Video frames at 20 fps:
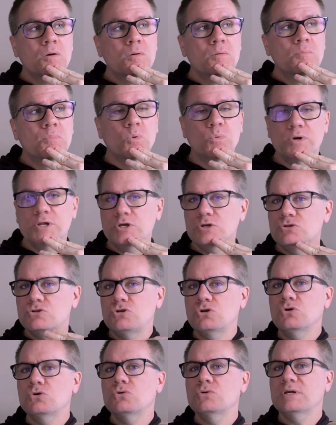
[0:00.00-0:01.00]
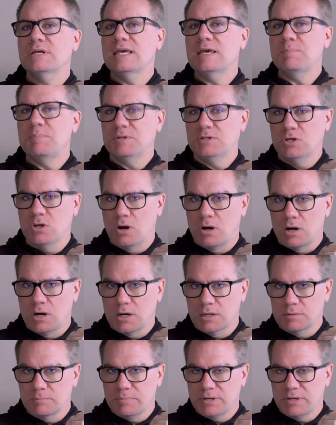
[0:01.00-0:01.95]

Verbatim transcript: But what do you do to keep it gone?